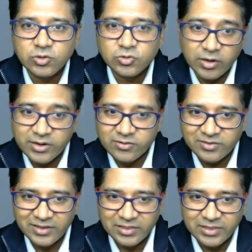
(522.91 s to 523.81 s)
so let's
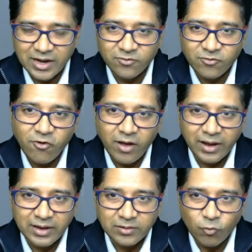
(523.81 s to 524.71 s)
see that
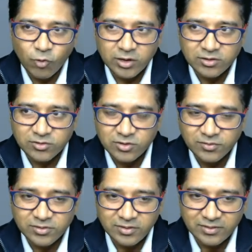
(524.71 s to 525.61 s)
file, what are the
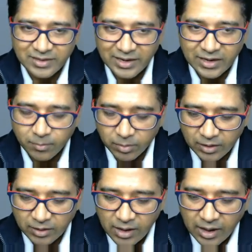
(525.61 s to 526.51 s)
services
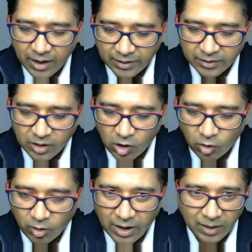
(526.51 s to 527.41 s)
enable, and
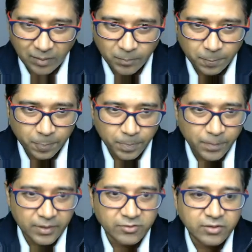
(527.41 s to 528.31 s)
how I'm
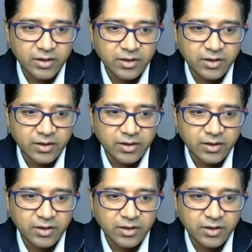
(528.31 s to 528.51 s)
pressing